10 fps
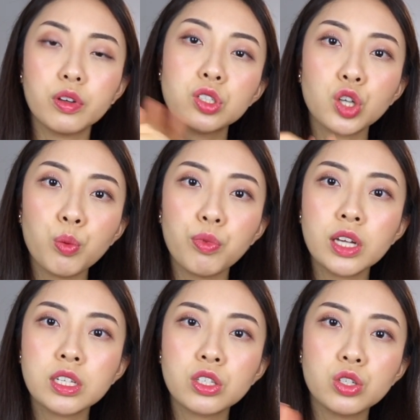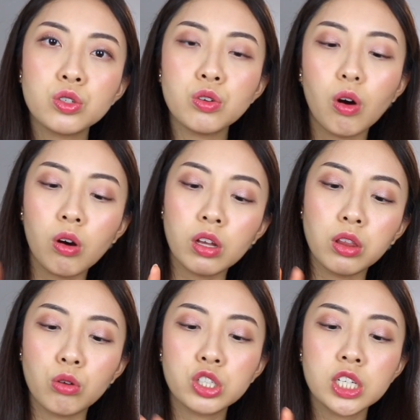soap residue or
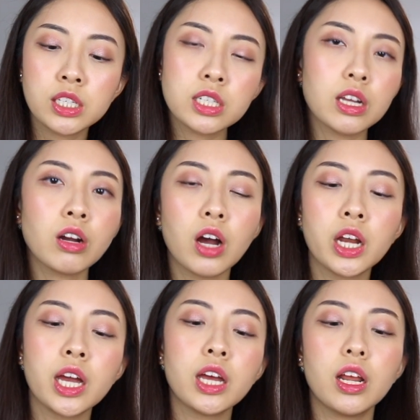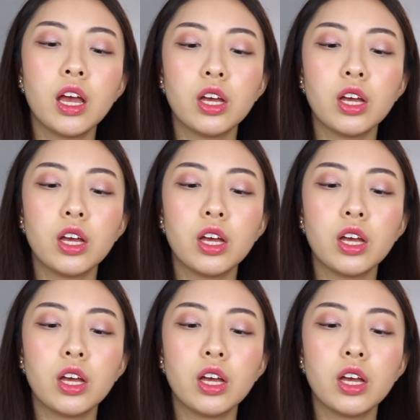lotion stuck on it.